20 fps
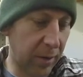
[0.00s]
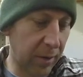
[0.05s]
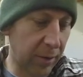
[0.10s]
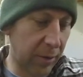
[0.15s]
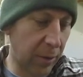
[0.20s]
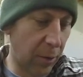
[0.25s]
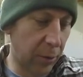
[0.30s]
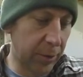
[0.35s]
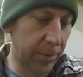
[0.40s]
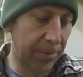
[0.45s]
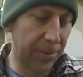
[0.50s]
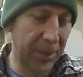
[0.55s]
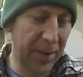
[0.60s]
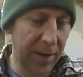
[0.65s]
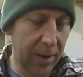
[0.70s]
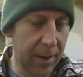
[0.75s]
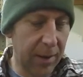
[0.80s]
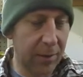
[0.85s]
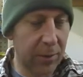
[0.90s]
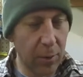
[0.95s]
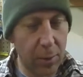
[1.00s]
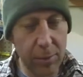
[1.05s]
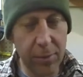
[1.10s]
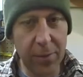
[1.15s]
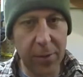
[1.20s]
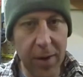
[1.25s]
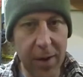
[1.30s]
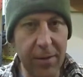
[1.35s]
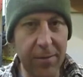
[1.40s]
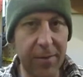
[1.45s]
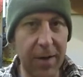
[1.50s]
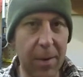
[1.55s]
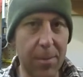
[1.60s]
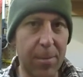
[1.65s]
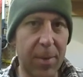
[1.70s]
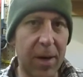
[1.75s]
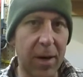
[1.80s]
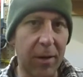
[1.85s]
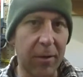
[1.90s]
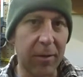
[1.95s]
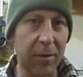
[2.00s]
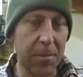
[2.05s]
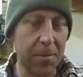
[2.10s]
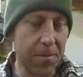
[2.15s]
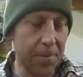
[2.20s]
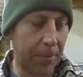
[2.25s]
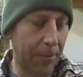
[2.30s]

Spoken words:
I sold them for 85 bucks.